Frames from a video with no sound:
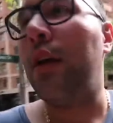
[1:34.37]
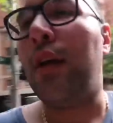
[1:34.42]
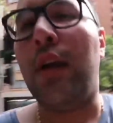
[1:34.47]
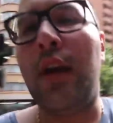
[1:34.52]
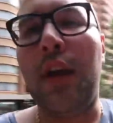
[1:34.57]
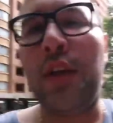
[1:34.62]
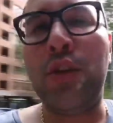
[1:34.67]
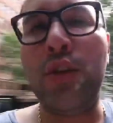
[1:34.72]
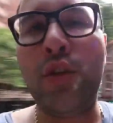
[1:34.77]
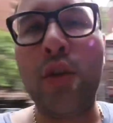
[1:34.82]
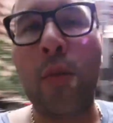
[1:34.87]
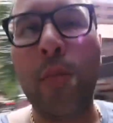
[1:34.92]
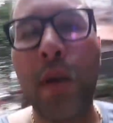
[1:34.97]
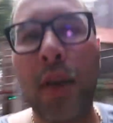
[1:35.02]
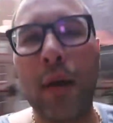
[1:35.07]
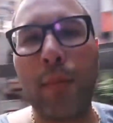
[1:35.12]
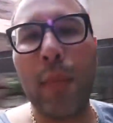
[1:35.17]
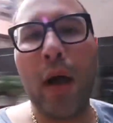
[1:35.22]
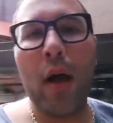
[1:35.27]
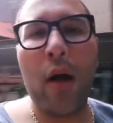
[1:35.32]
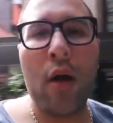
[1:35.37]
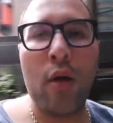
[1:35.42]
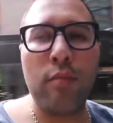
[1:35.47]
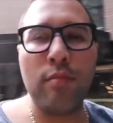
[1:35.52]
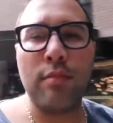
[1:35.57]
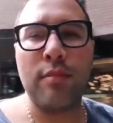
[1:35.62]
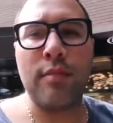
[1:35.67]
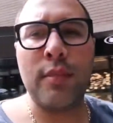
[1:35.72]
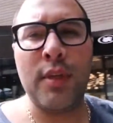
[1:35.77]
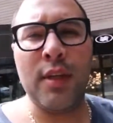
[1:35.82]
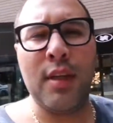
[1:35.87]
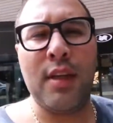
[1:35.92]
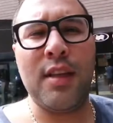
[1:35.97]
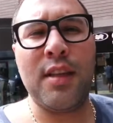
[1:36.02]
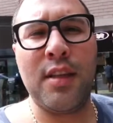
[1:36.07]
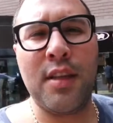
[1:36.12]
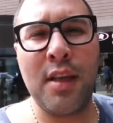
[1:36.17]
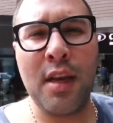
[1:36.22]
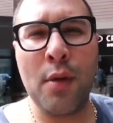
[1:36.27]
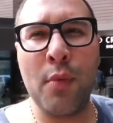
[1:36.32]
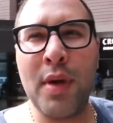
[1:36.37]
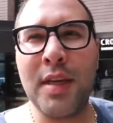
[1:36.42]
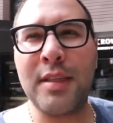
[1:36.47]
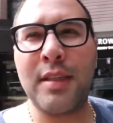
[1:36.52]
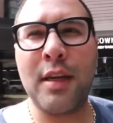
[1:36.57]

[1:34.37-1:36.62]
It just opened about three weeks